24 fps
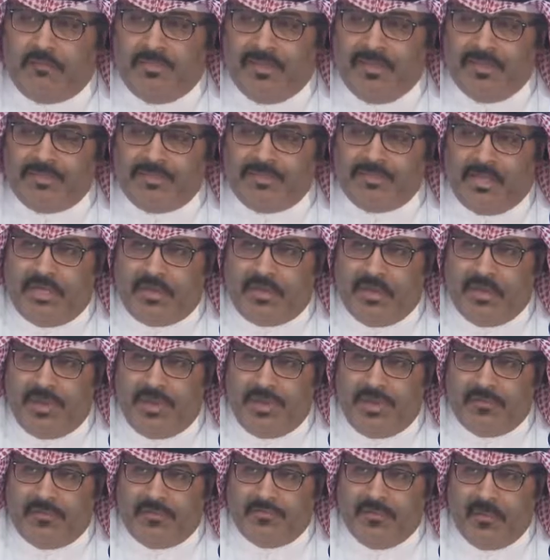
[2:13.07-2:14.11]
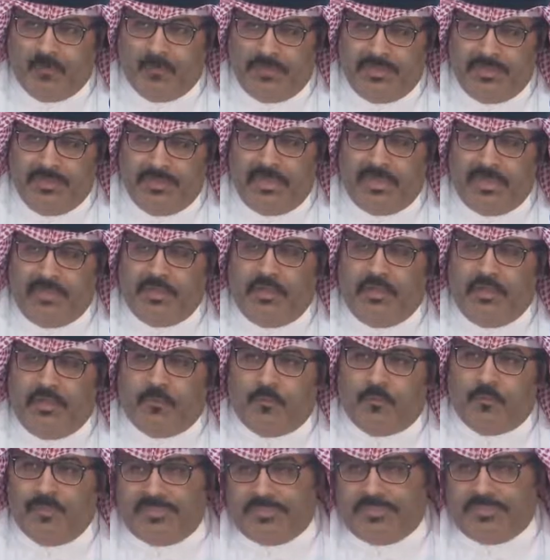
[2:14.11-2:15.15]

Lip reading: the education